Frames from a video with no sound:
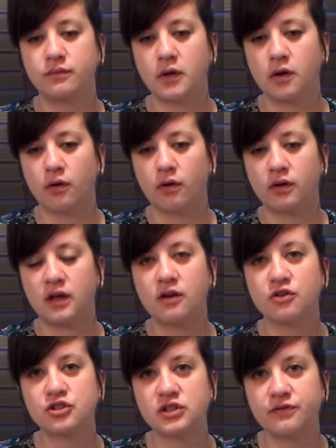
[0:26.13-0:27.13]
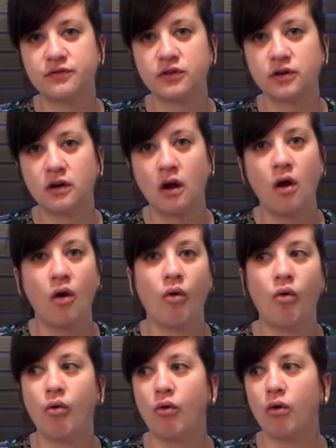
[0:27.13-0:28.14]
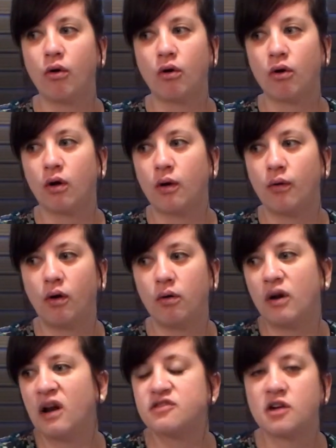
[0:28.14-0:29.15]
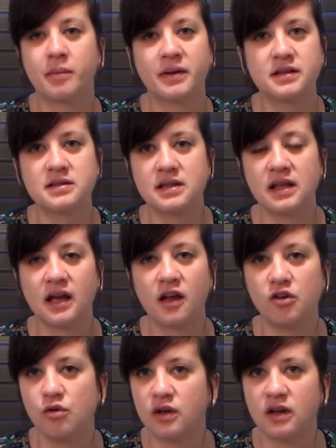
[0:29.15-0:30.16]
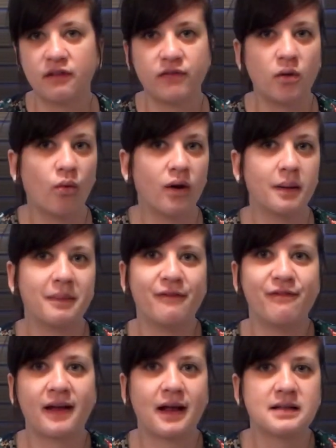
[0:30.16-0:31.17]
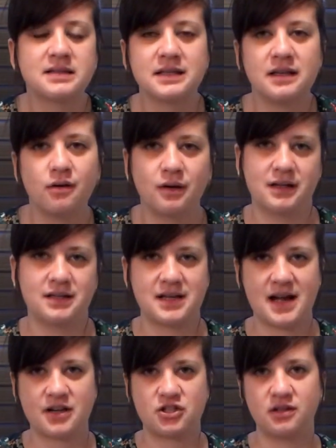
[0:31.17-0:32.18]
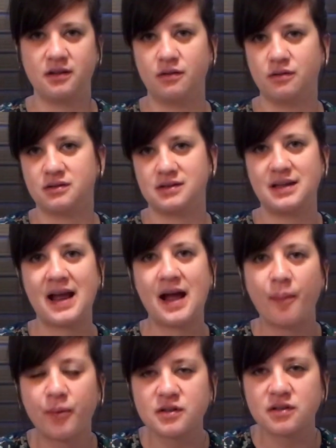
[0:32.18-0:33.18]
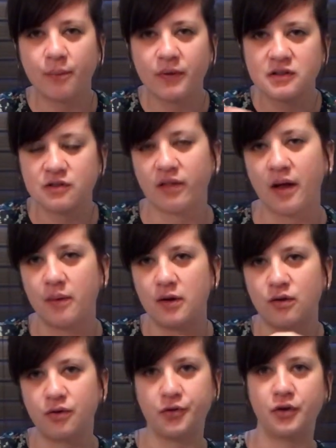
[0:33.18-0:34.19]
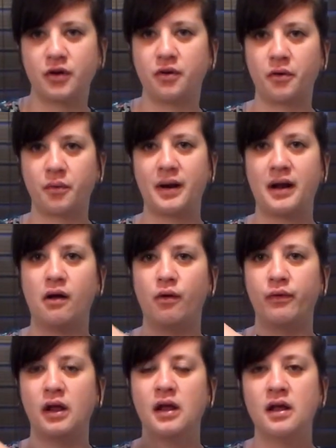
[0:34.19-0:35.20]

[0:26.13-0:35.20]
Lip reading: gear shifter, or, and I'll talk about this at the end, you could, if you want to be fancy, you could attach a little snap or something, so that way you could hook it around